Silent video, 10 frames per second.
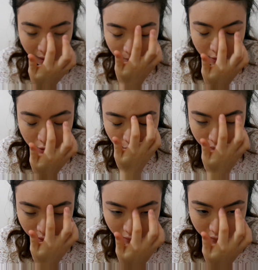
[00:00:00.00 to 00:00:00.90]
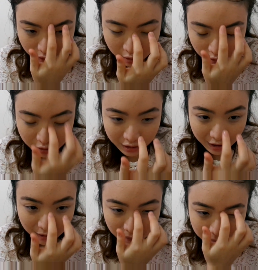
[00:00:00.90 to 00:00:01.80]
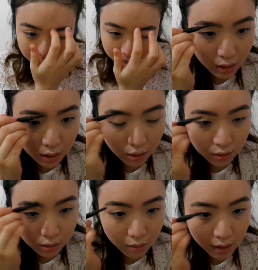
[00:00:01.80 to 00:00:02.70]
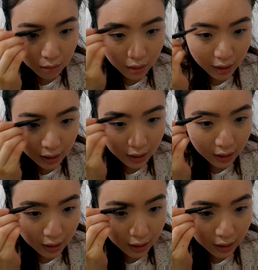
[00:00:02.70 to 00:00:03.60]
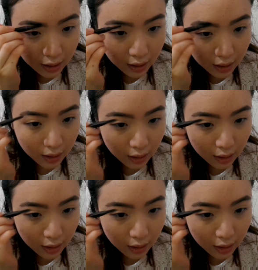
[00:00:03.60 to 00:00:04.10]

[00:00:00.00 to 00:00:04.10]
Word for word: Eyebrows are really, really dark today. It looks quite okay in